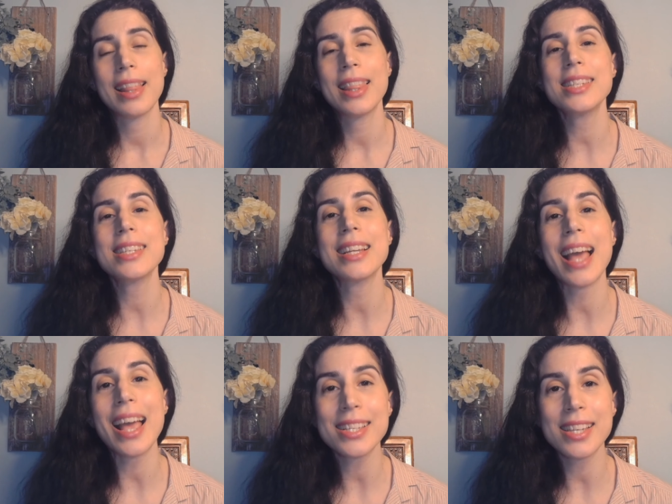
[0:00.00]
This is an
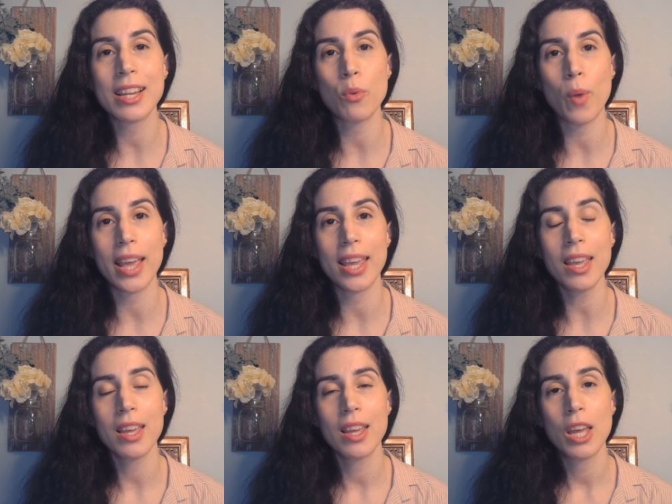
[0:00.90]
excellent
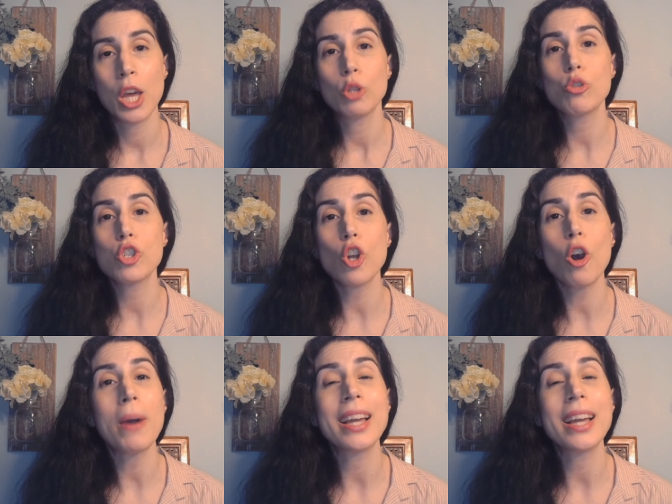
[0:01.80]
way to stop